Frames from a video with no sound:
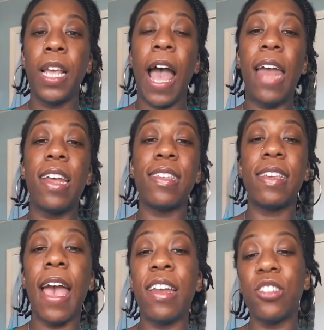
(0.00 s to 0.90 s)
and let's
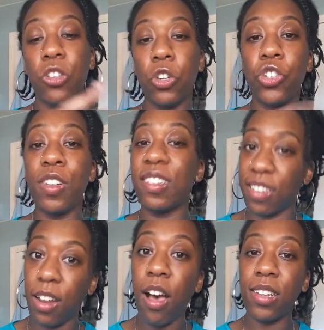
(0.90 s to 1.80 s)
get a discussion
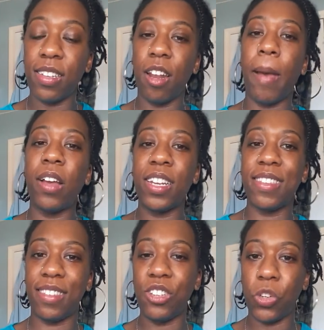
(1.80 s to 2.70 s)
started about
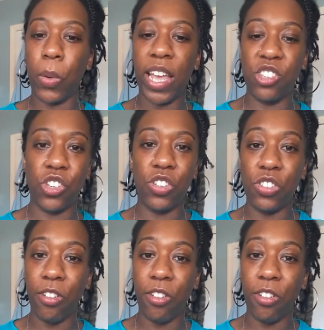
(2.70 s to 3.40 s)
this situation.